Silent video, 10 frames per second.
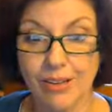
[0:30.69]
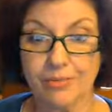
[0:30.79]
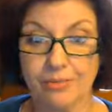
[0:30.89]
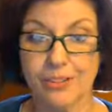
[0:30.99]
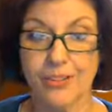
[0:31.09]

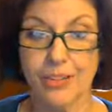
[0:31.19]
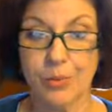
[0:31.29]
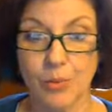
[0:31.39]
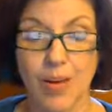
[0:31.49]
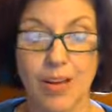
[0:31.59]
I'm feeling
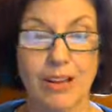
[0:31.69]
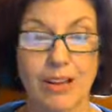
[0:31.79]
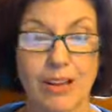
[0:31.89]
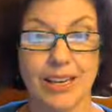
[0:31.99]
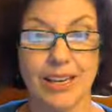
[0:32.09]

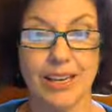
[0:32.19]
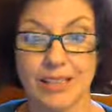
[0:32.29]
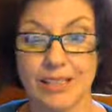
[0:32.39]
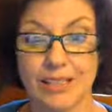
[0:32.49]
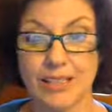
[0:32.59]
well,
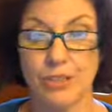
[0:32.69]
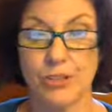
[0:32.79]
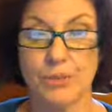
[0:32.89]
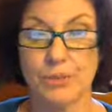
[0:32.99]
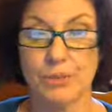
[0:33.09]
and I know
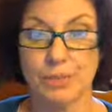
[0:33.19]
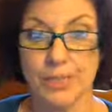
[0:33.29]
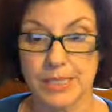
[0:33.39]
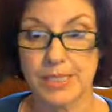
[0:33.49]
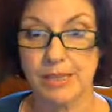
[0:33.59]
it's been a
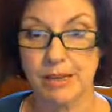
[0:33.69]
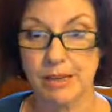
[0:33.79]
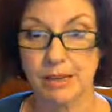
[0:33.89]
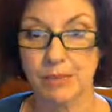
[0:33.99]
busy time.